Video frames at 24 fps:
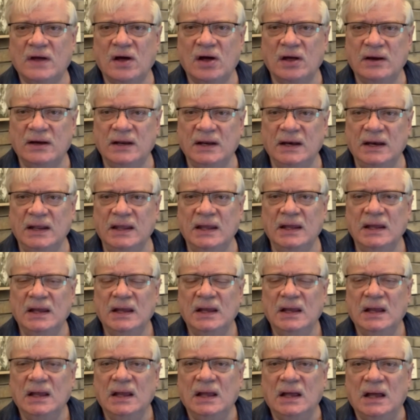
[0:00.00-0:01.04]
on any
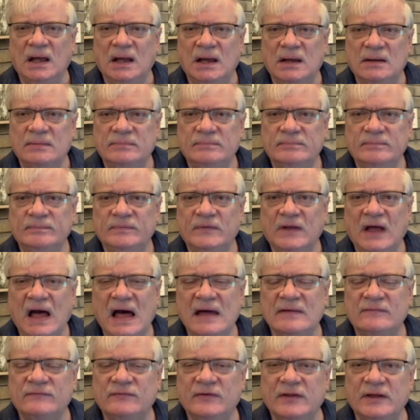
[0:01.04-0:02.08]

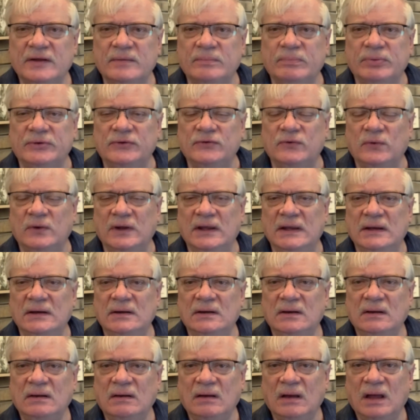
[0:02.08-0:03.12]
conflict
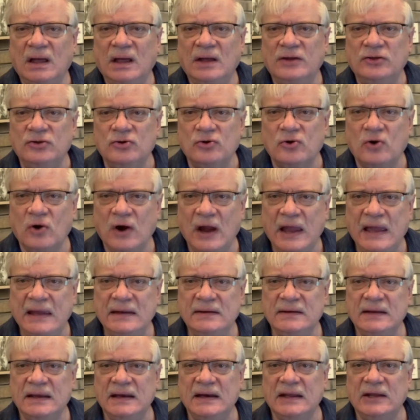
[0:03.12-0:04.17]
between
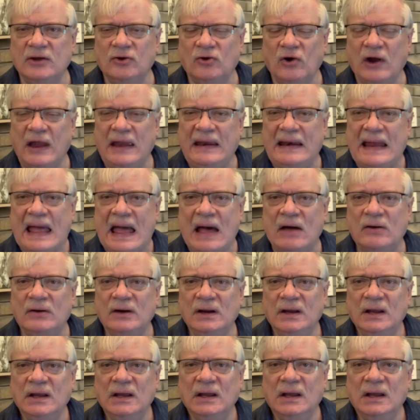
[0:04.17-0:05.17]
Ukraine getting grain out,